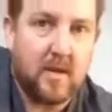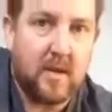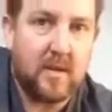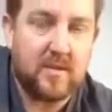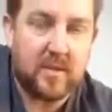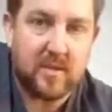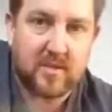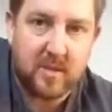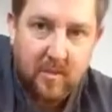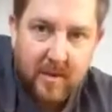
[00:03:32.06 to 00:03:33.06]
these are
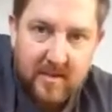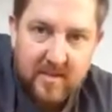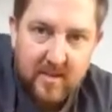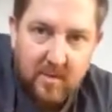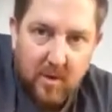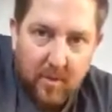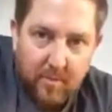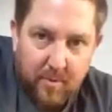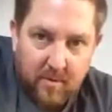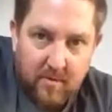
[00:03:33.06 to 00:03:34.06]
so easy to
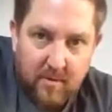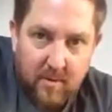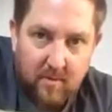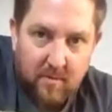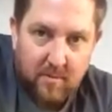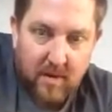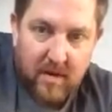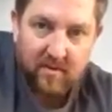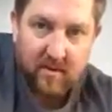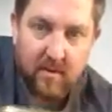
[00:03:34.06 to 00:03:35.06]
open, you wouldn't
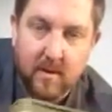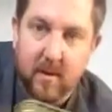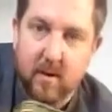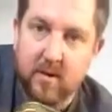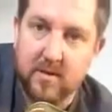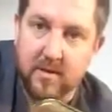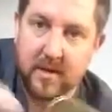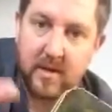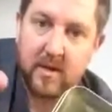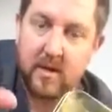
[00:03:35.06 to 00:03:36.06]
believe it.
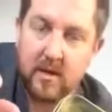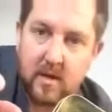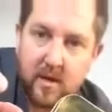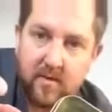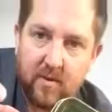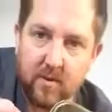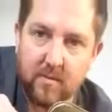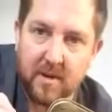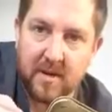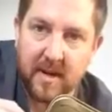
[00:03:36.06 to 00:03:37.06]
Honestly, if I
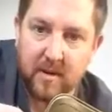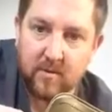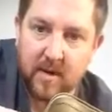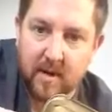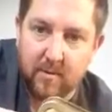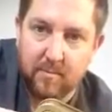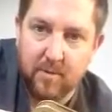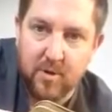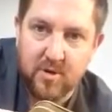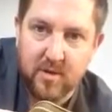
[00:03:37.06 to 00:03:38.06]
got my nail now and
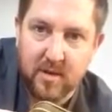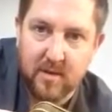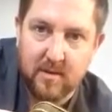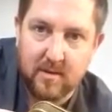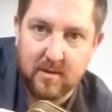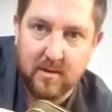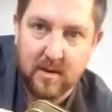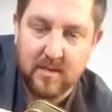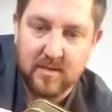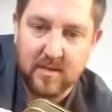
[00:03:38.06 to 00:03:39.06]
pushed it
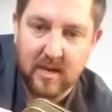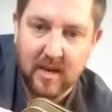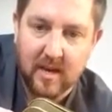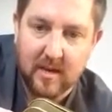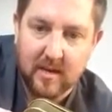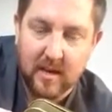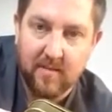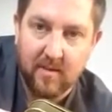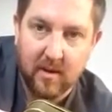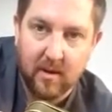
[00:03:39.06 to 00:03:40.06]
into there,
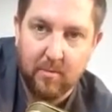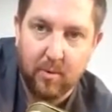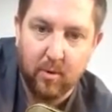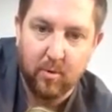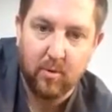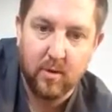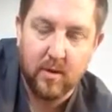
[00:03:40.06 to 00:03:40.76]
gave it a little pull,